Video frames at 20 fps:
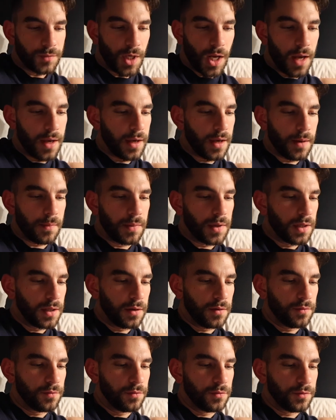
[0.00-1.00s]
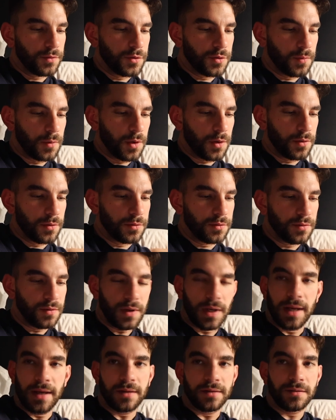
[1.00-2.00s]
I can't believe tomorrow's the
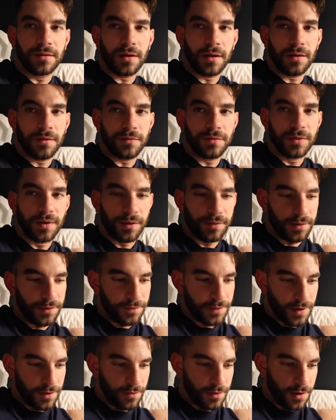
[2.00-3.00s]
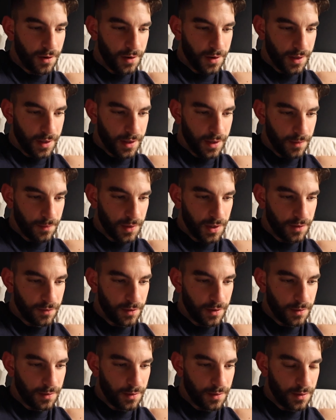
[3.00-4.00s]
last day of 75 hard. I can't believe
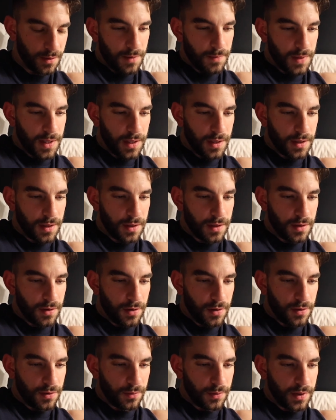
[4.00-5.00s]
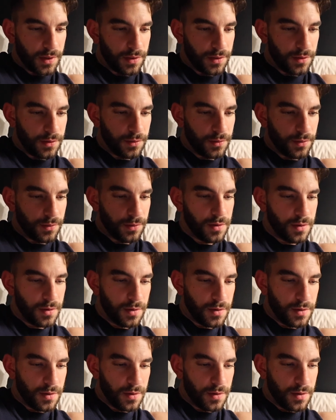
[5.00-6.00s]
I, I made it all the way through.
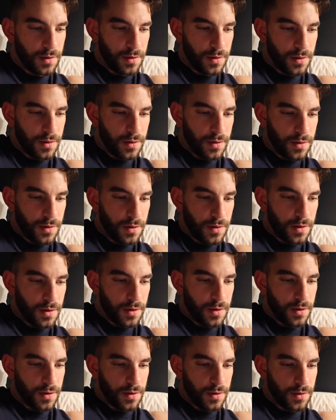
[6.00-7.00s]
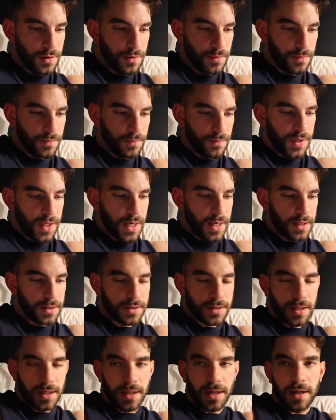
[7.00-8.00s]
Um, yeah,
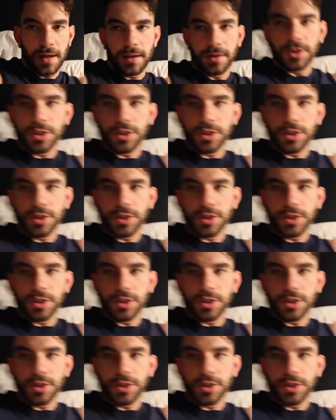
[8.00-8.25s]
today I